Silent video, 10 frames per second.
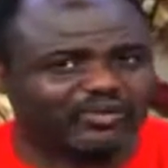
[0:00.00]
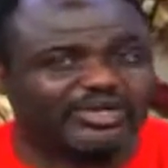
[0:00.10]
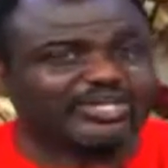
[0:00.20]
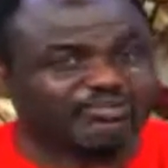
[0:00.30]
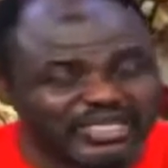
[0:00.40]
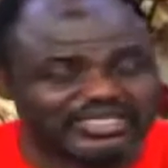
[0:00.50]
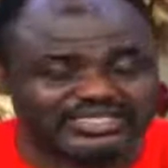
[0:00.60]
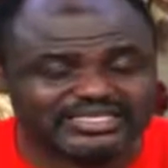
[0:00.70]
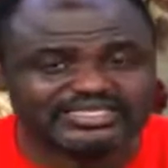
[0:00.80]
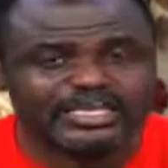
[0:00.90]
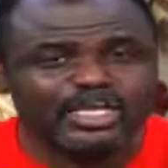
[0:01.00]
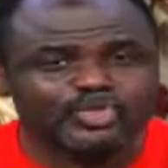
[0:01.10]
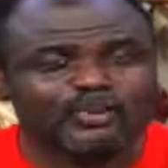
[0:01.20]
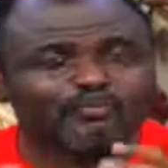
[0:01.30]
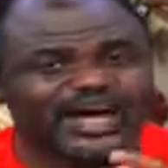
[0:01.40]
What it means is
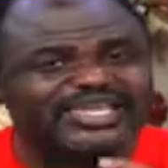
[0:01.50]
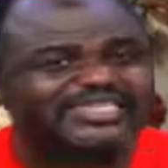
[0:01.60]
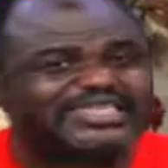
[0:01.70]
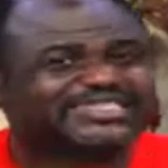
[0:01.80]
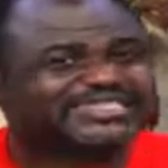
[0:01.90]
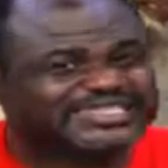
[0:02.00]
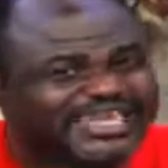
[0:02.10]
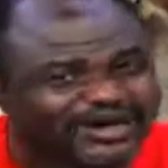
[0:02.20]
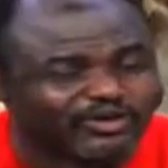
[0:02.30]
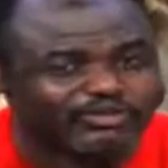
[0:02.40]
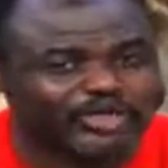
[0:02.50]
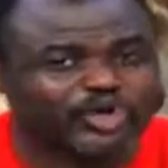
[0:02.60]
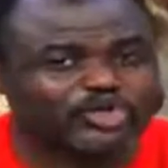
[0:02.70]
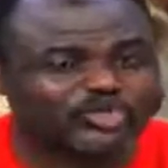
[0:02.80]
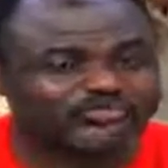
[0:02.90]
your mind is sound
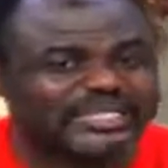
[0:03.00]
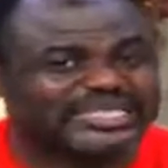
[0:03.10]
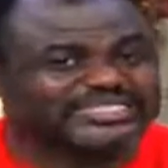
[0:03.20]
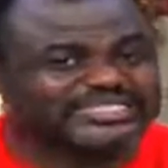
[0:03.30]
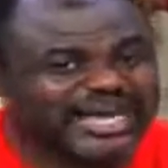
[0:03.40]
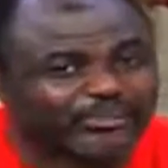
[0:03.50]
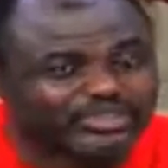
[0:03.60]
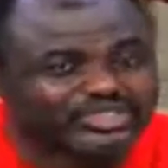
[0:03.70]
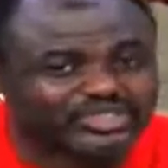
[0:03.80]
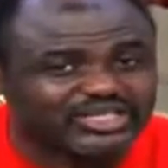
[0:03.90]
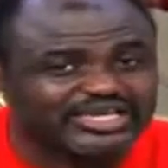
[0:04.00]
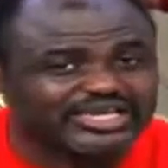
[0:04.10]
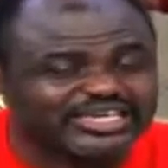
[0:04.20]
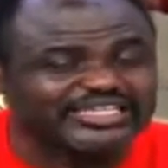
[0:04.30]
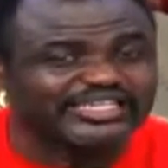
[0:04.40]
because you've been established
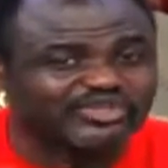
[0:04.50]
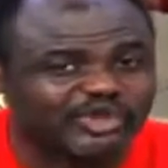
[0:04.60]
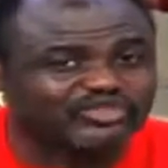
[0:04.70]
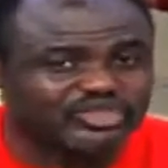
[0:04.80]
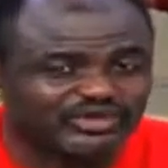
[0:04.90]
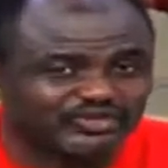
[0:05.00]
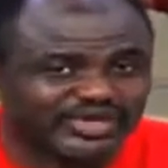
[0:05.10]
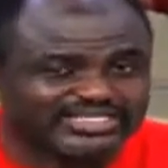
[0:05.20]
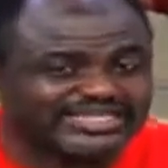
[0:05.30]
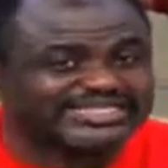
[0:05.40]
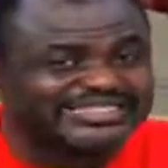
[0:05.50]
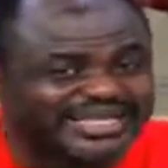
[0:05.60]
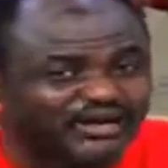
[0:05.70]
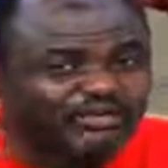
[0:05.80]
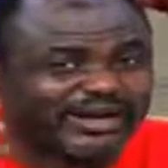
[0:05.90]
in the doctrine of Christ. A
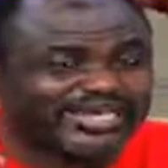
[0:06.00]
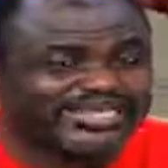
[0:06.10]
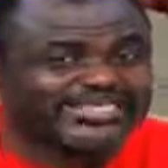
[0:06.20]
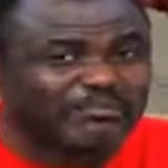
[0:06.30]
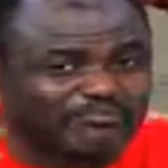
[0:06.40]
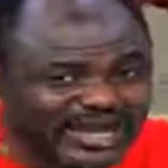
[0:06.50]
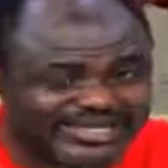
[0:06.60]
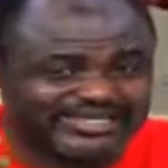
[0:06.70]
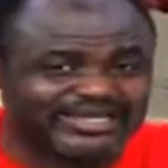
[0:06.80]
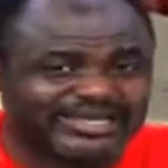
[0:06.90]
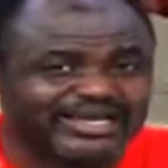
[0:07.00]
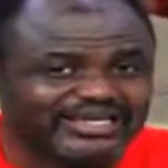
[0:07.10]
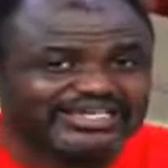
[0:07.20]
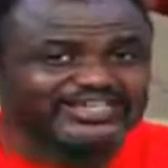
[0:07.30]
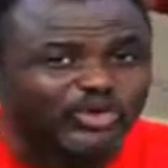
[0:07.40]
sound mind is a mind
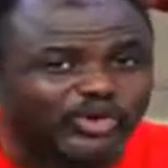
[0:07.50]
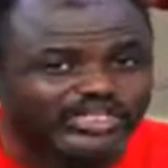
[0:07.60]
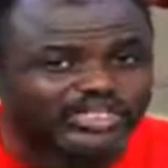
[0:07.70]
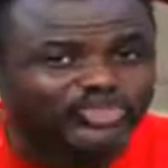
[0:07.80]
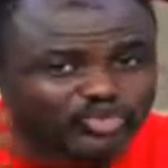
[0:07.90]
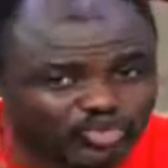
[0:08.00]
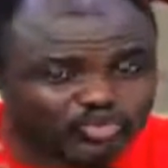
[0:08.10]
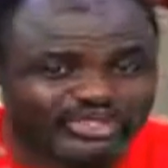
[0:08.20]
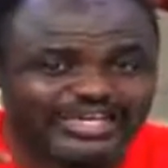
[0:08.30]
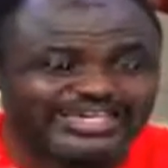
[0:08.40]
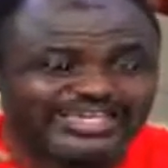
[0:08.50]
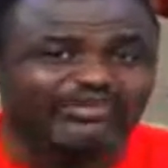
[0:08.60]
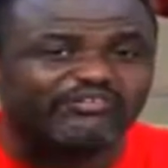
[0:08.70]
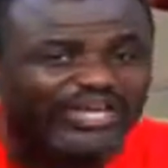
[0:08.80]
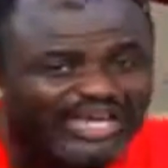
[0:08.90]
that has understood the
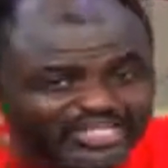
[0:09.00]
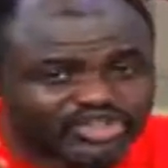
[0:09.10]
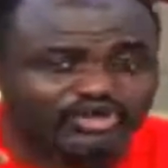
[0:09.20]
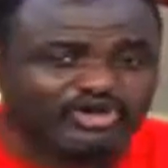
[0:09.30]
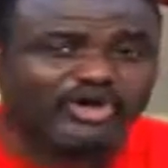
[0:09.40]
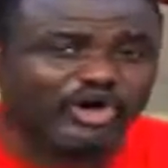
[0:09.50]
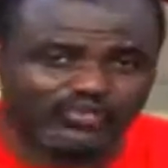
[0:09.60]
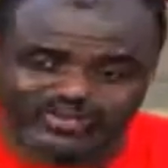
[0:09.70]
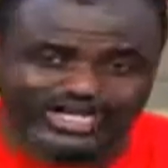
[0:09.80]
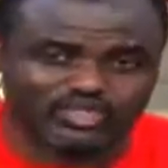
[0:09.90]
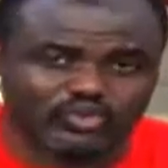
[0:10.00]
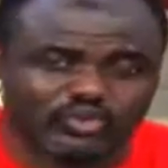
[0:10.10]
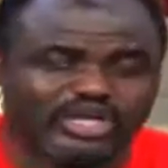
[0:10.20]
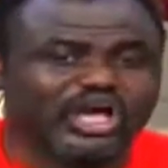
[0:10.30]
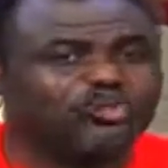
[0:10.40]
revelation of God's word.